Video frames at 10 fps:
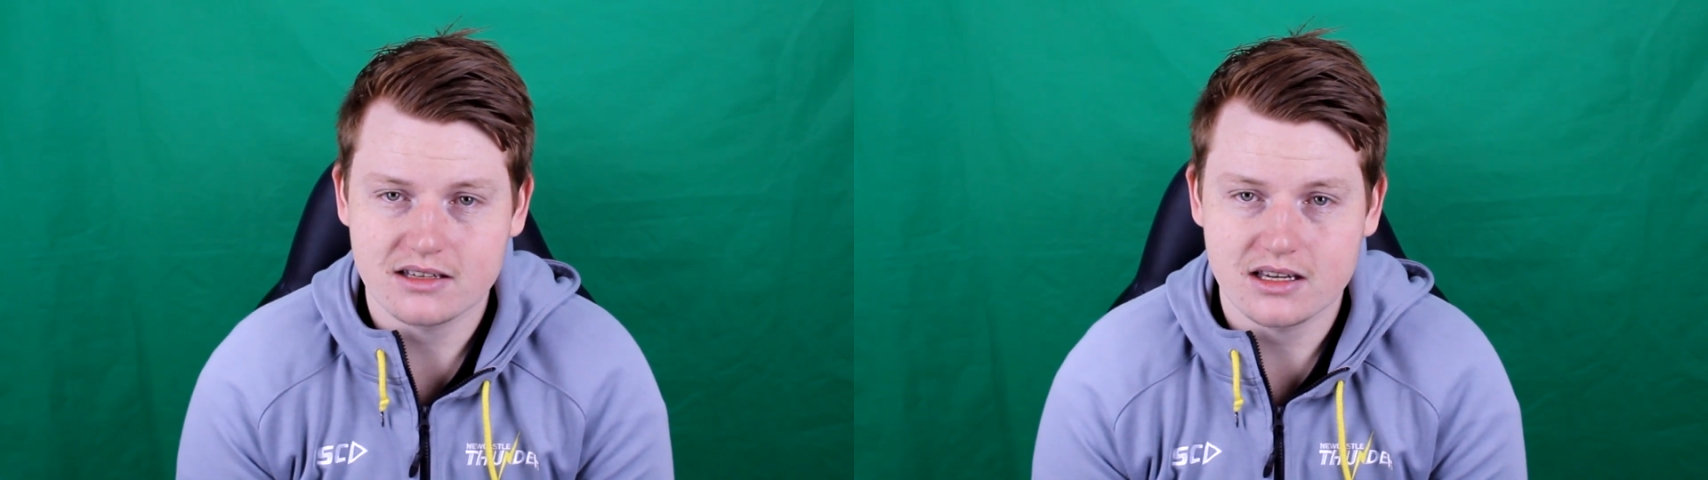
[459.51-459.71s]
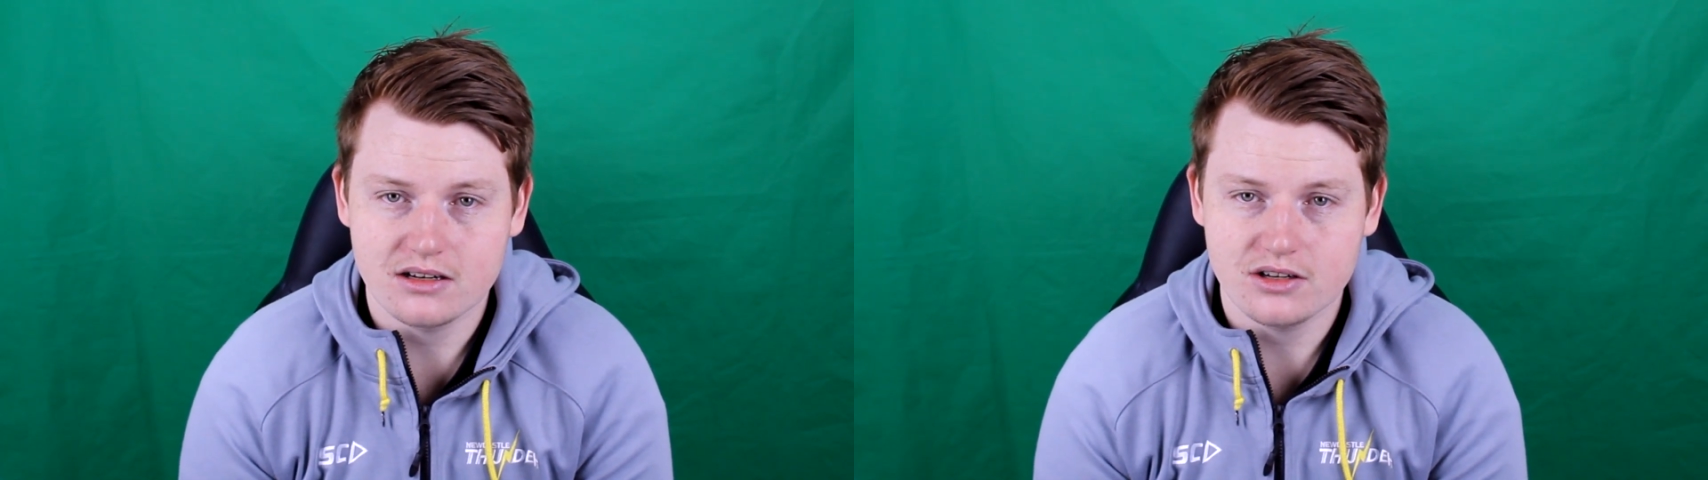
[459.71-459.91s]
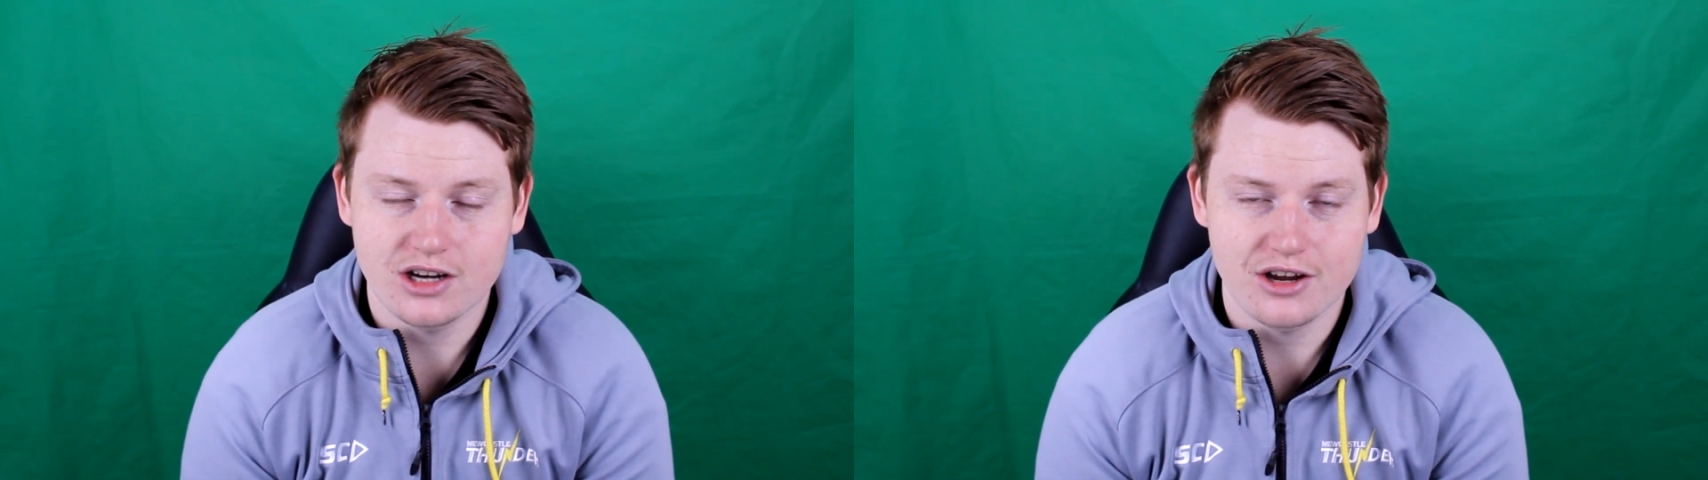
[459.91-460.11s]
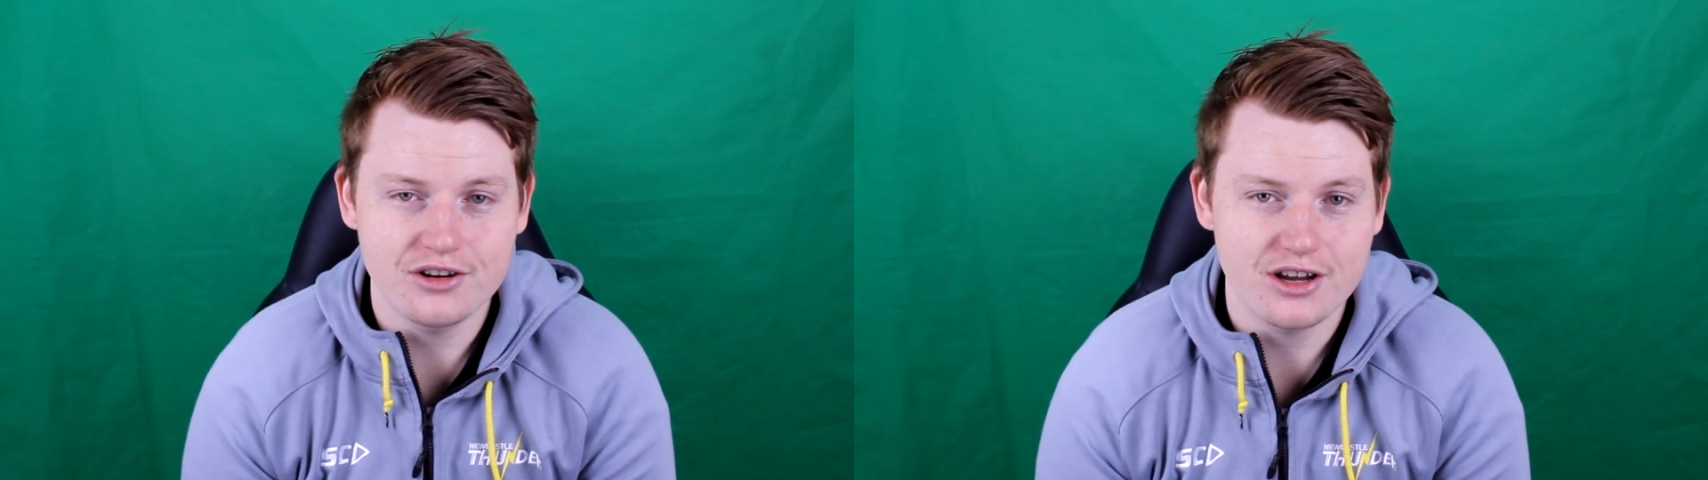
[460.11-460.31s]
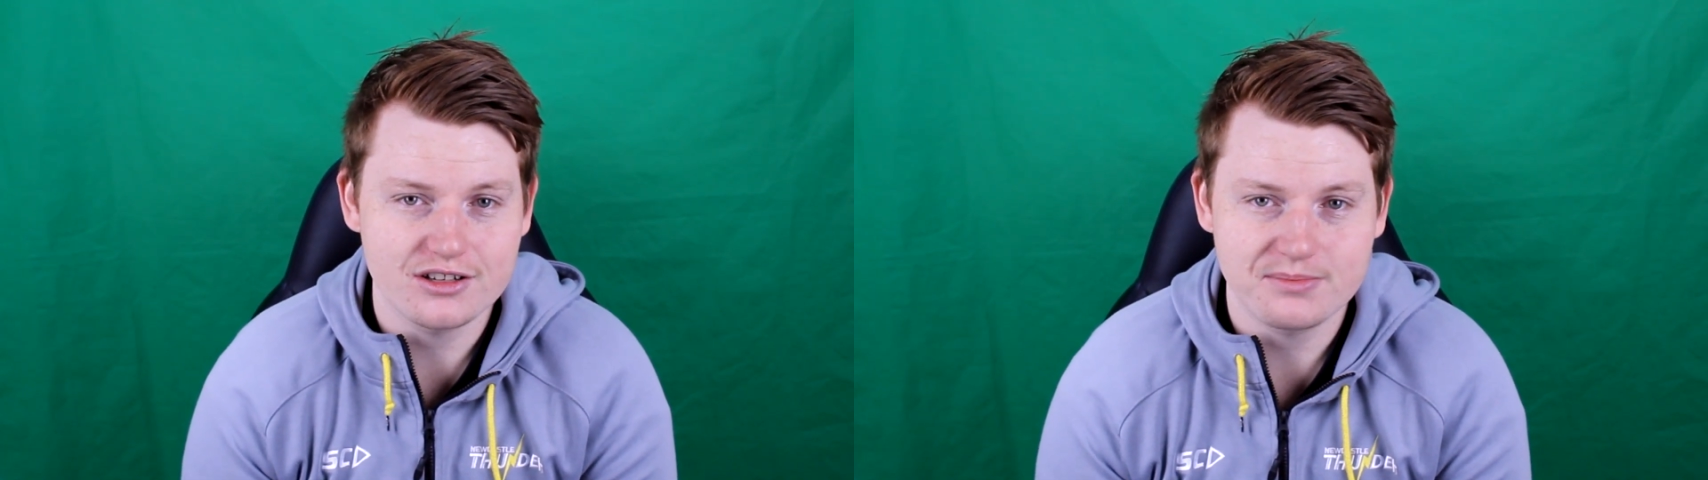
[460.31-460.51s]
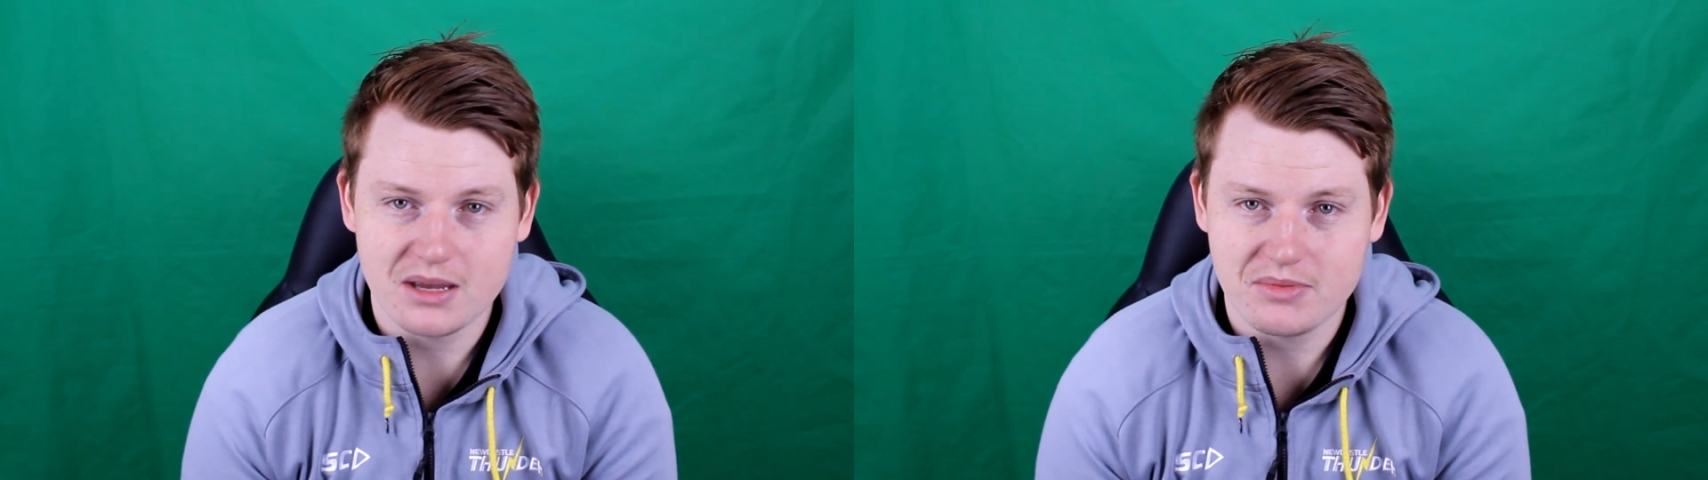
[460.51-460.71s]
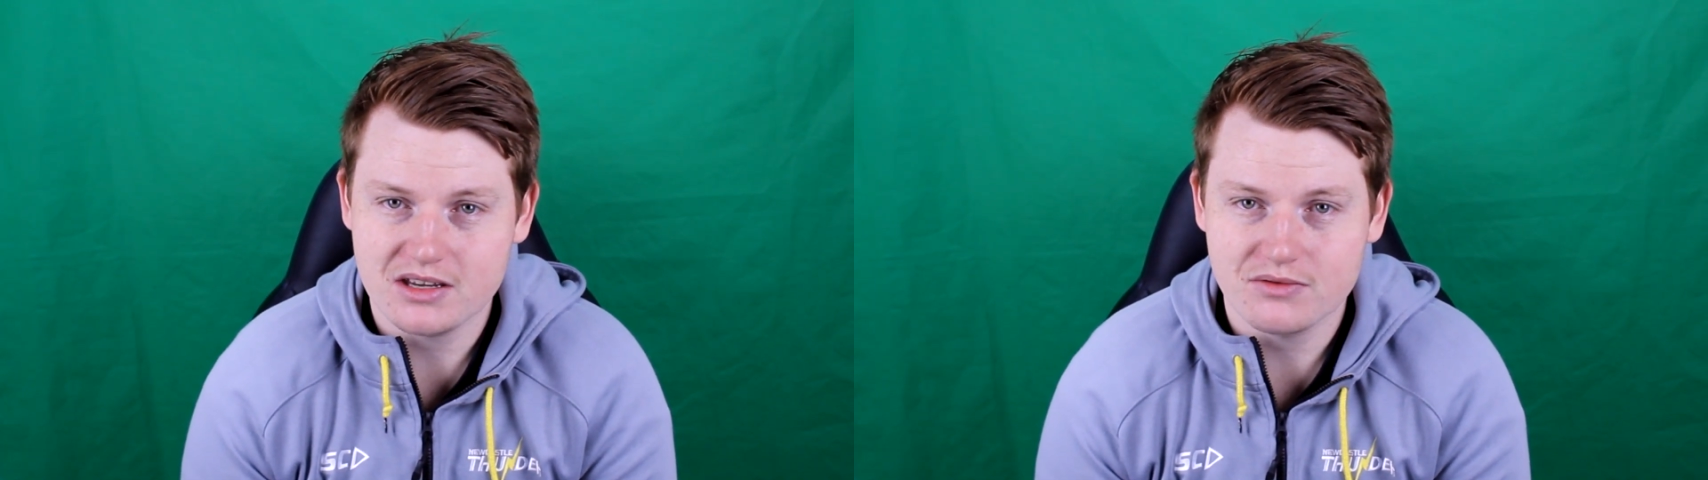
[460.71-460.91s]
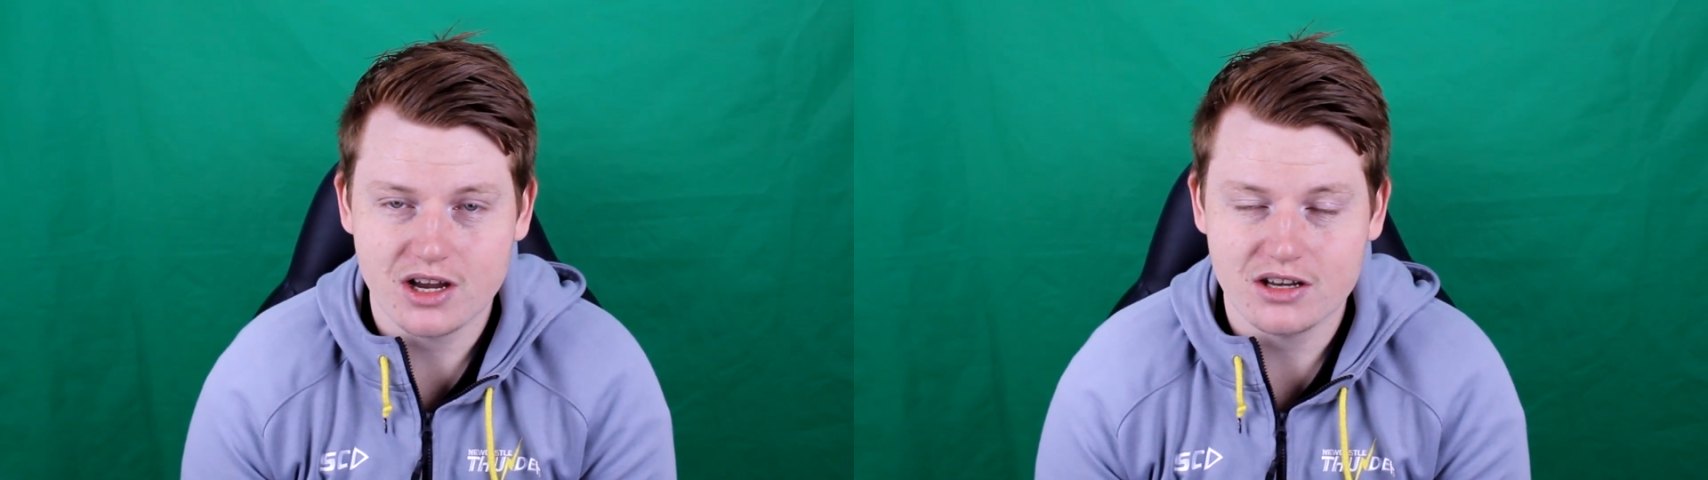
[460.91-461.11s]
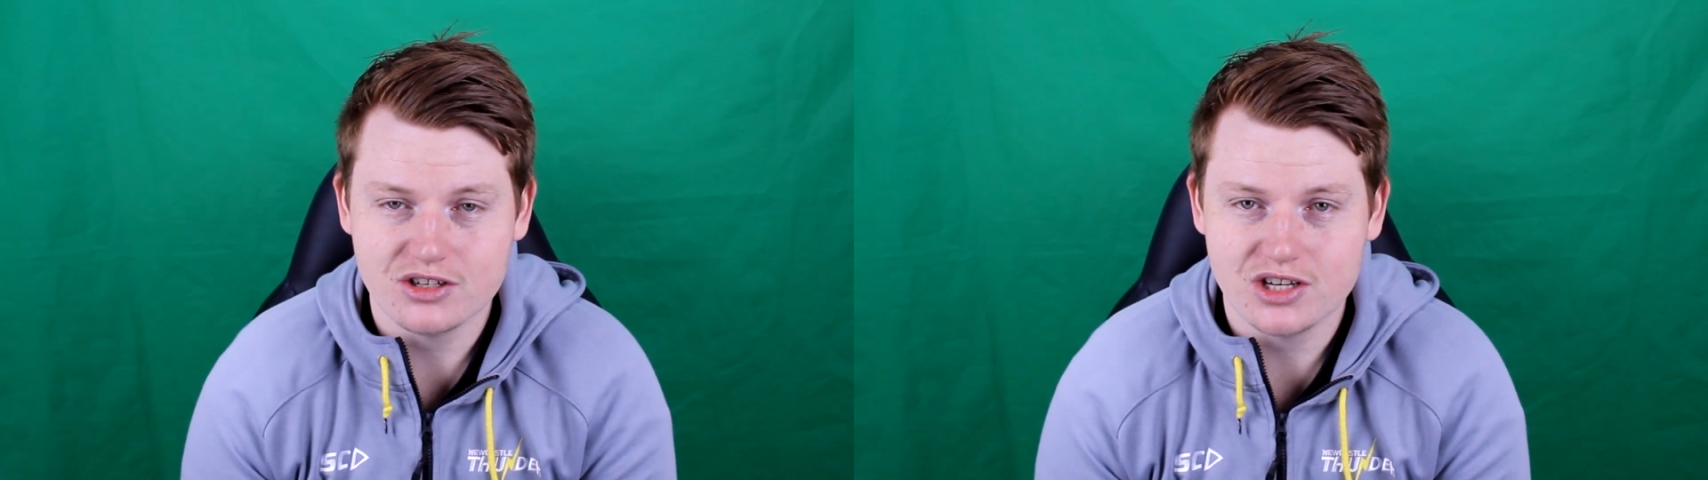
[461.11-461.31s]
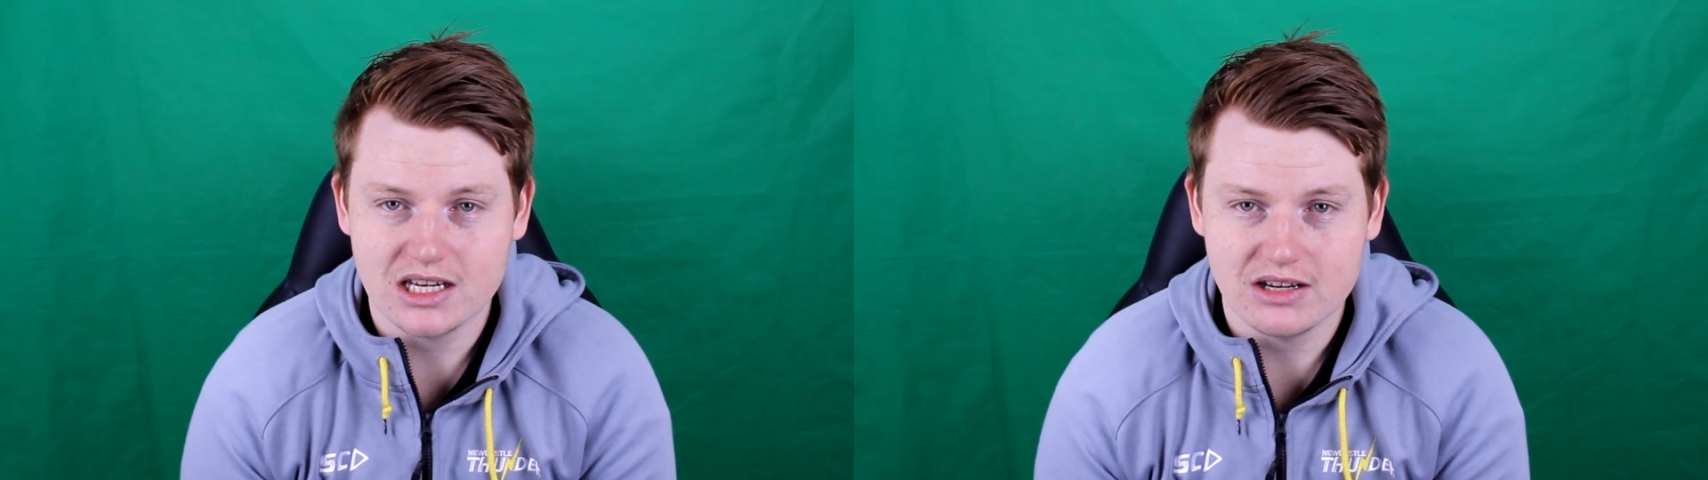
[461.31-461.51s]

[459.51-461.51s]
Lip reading: And who knows, maybe he'll go to shit